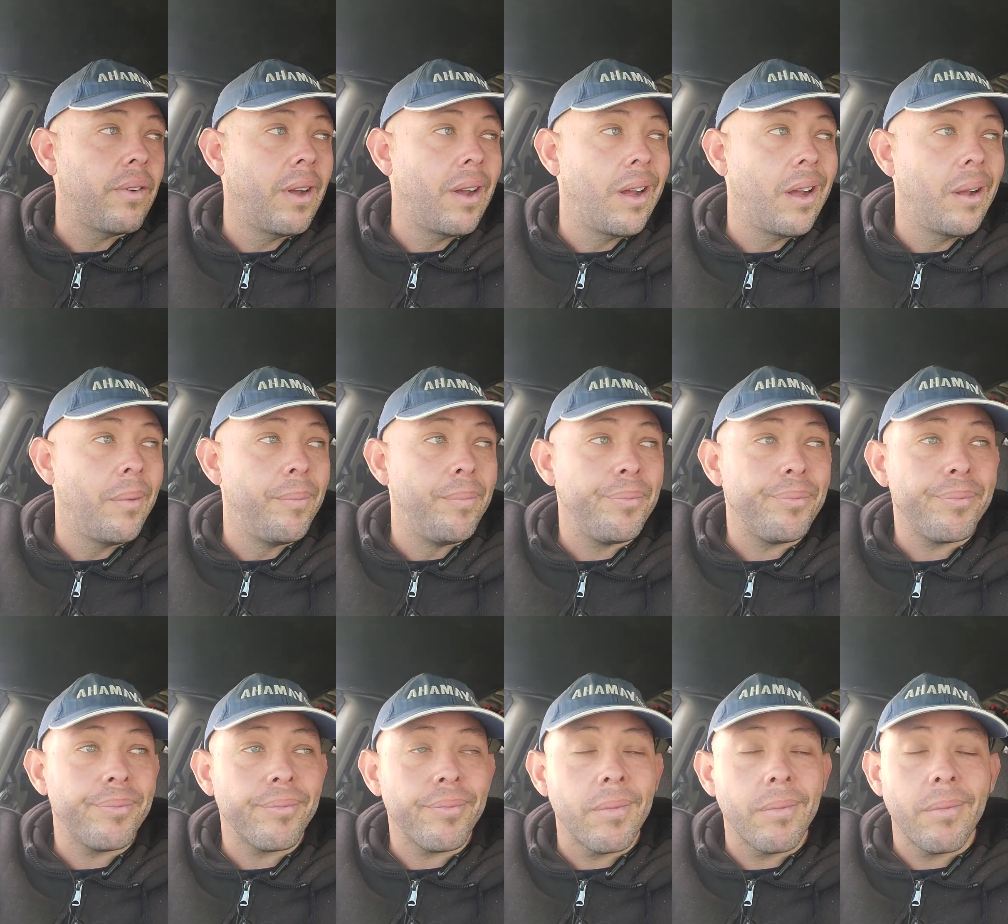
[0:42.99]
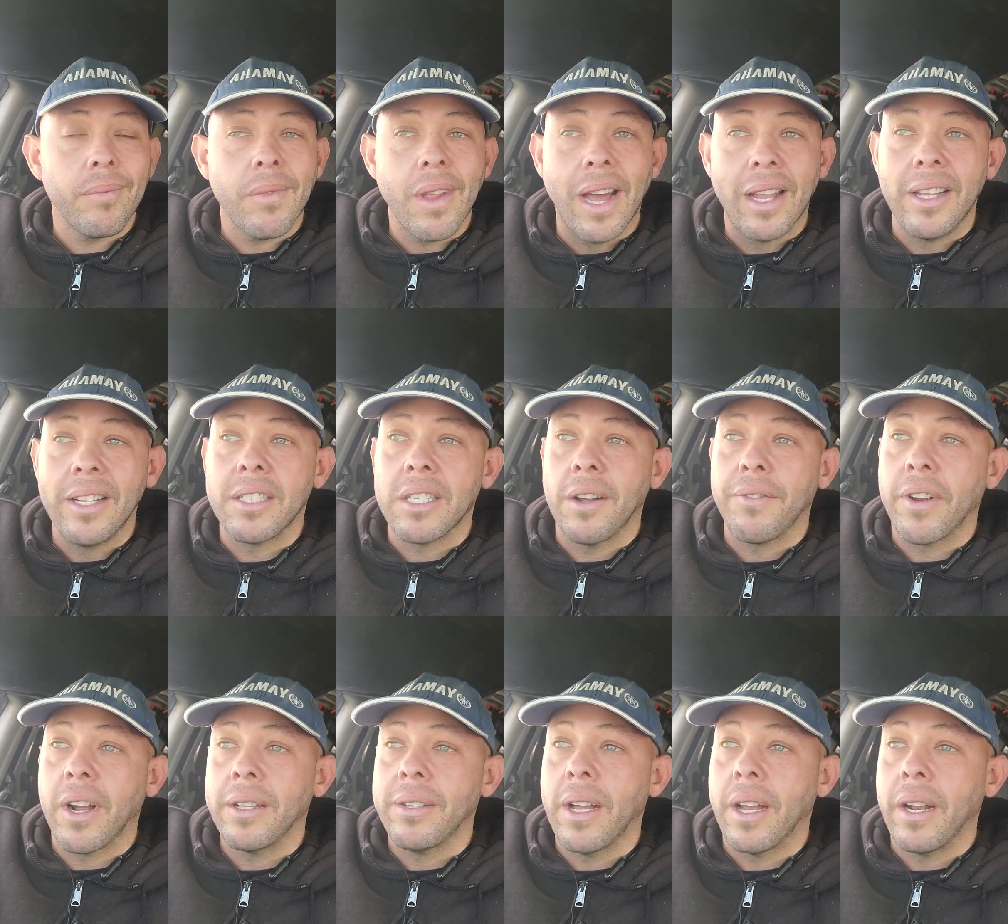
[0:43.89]
Um, at least I've
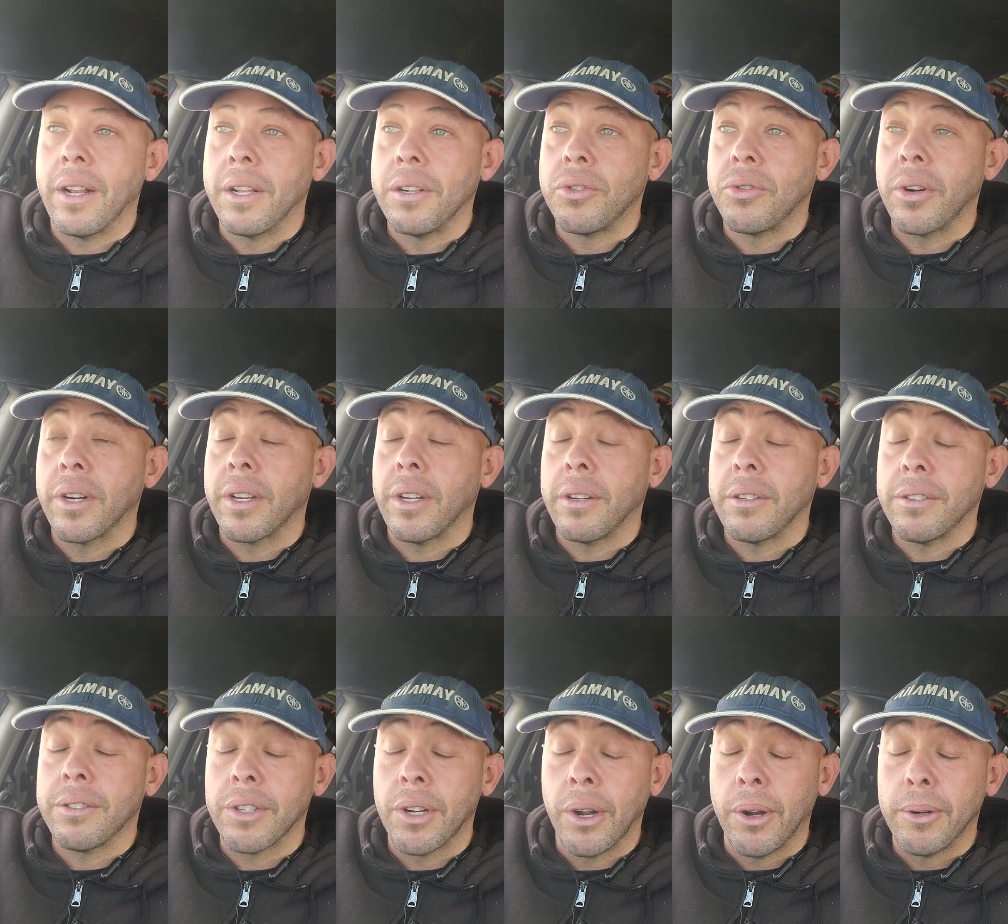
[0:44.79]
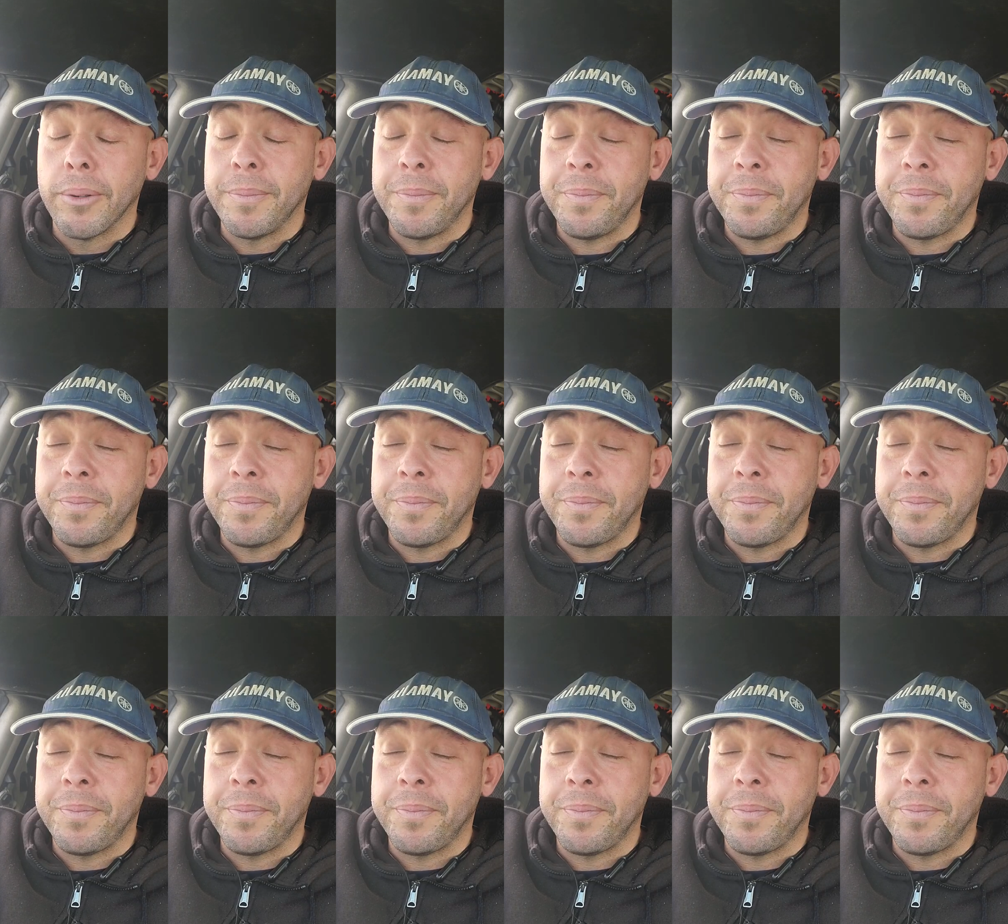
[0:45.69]
cut down on the drinking. So